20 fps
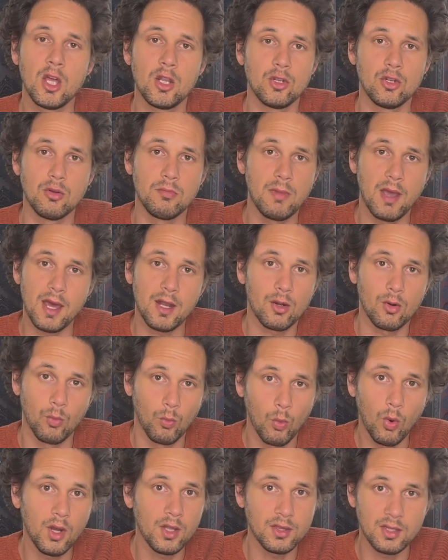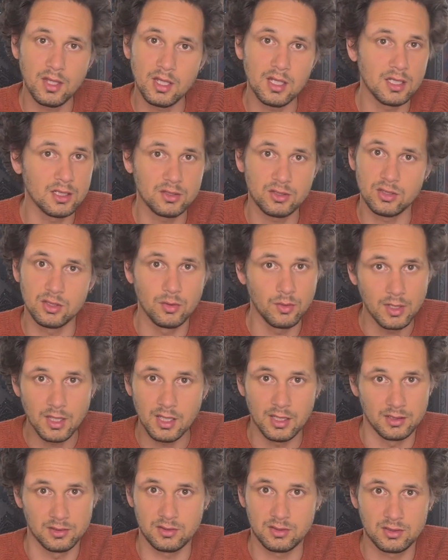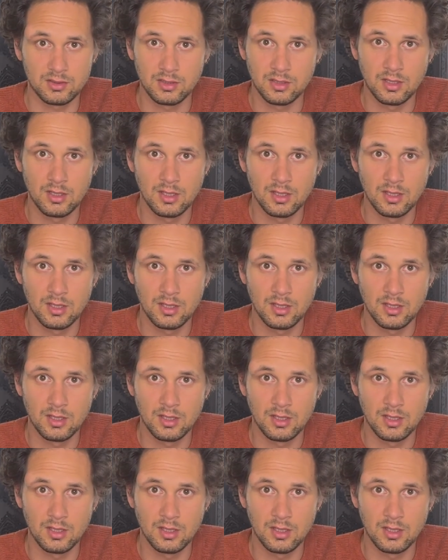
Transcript: no matter what the issue is.